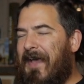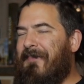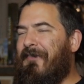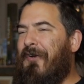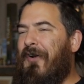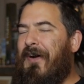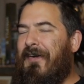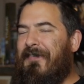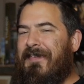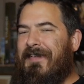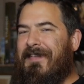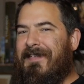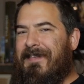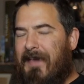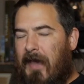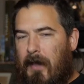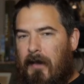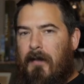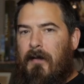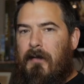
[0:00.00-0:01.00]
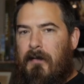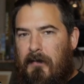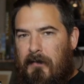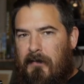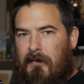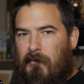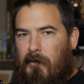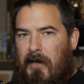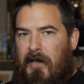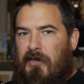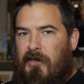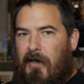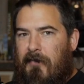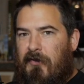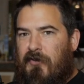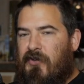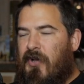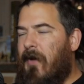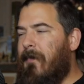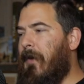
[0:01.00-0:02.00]
office. Okay, great, you have
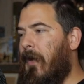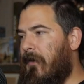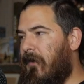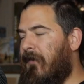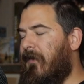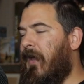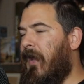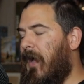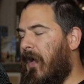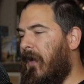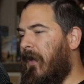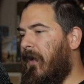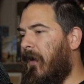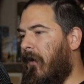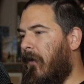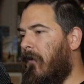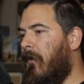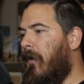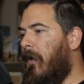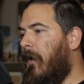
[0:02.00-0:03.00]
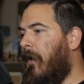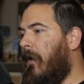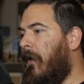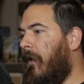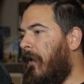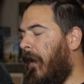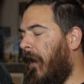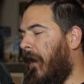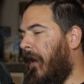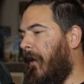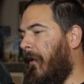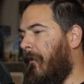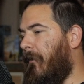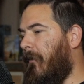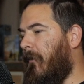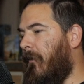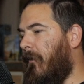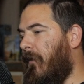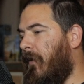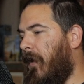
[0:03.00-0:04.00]
your job now. Let's get out of here.
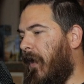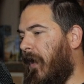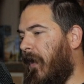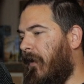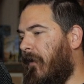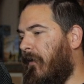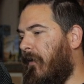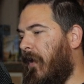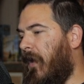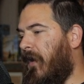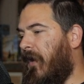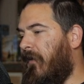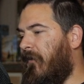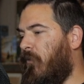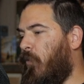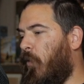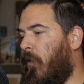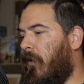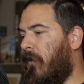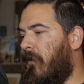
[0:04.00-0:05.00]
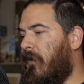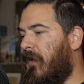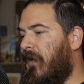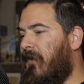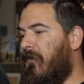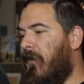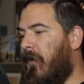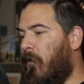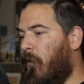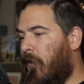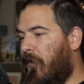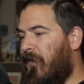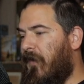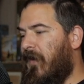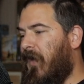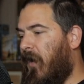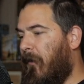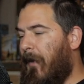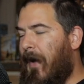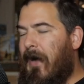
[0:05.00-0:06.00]
And as we're leaving, we're
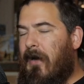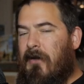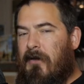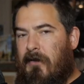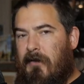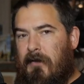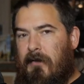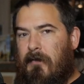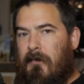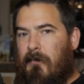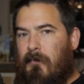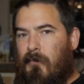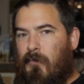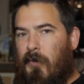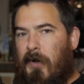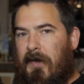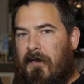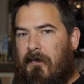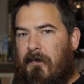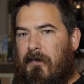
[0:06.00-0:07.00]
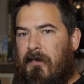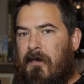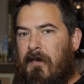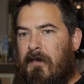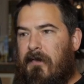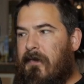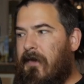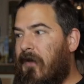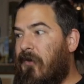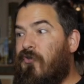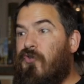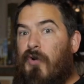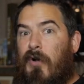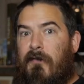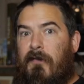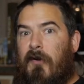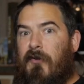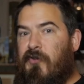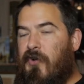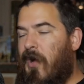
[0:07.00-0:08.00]
thinking back on what the intro
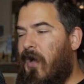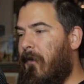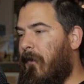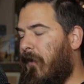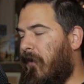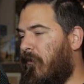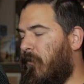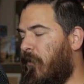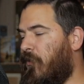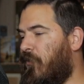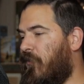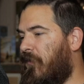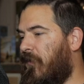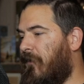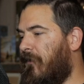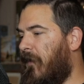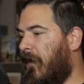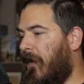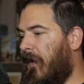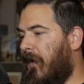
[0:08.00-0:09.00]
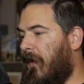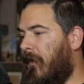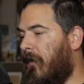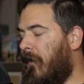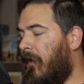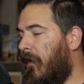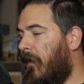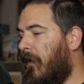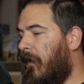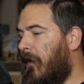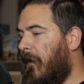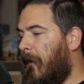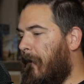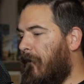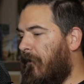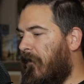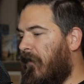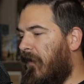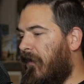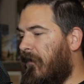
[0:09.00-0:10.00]
of our job is, which is to find
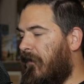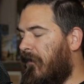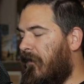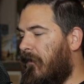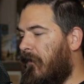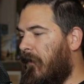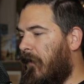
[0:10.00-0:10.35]
this